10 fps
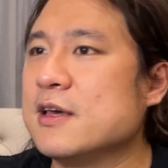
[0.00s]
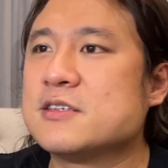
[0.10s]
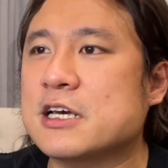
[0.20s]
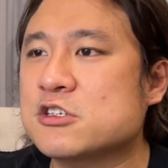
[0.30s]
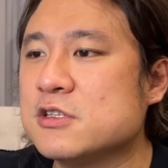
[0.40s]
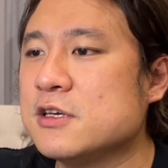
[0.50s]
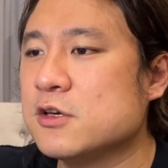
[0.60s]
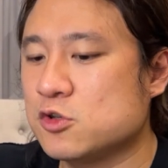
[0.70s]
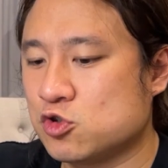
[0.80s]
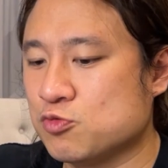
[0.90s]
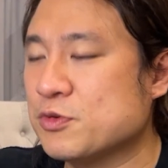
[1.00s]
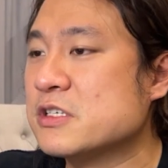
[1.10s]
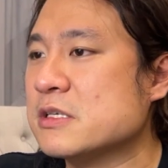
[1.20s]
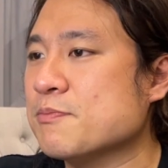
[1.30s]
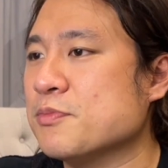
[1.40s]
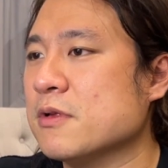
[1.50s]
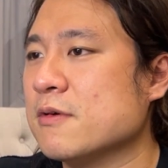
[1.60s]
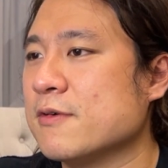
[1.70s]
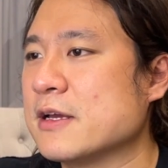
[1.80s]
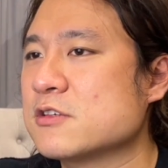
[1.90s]
It's actually super simple,
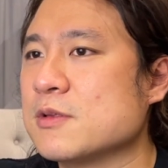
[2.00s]
right?